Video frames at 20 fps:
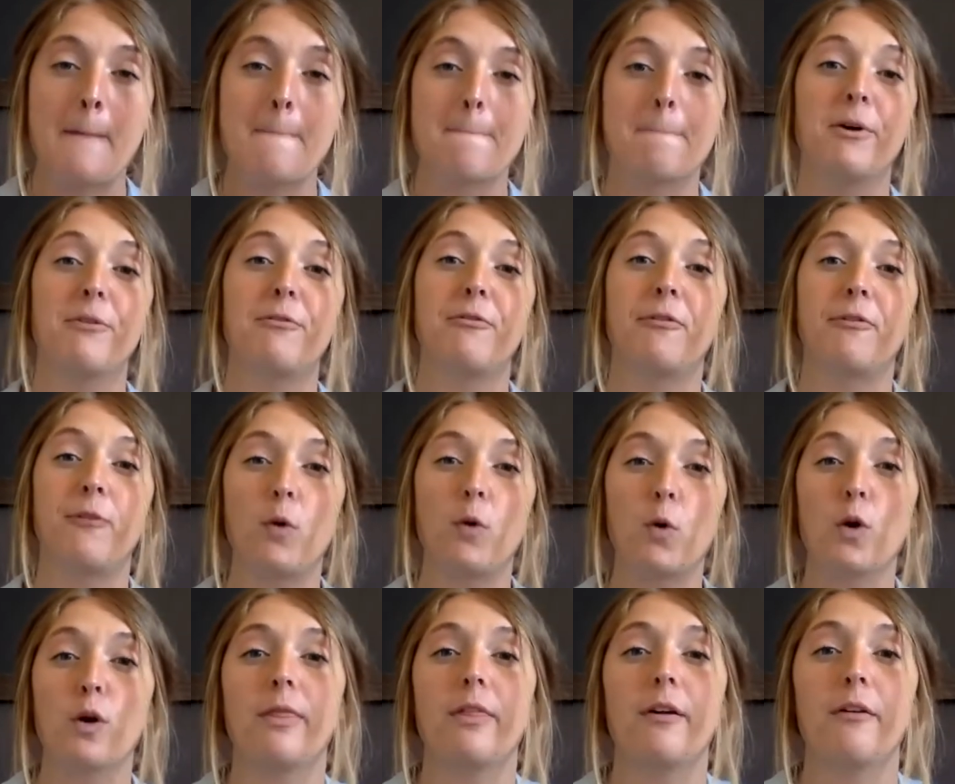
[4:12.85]

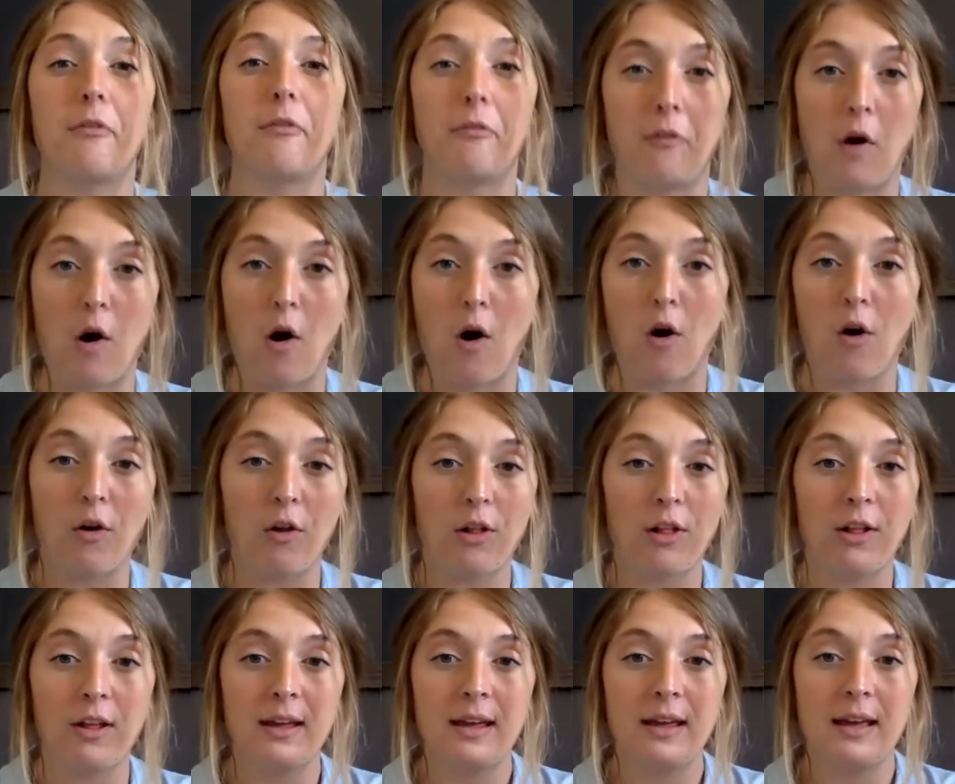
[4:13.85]
before the fall,
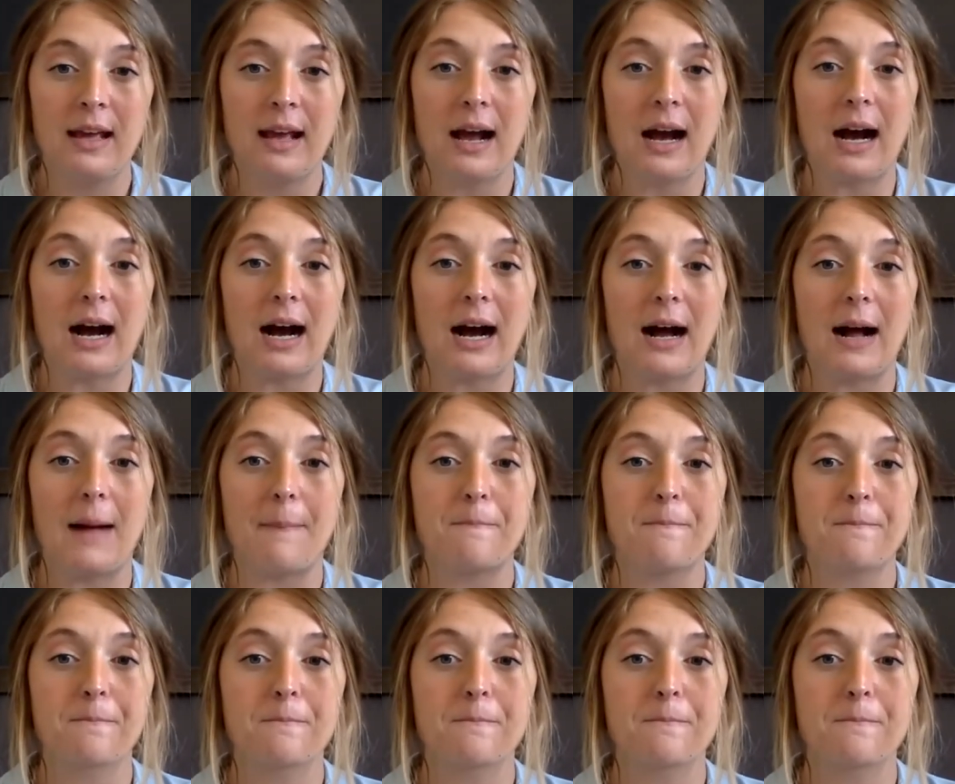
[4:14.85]
not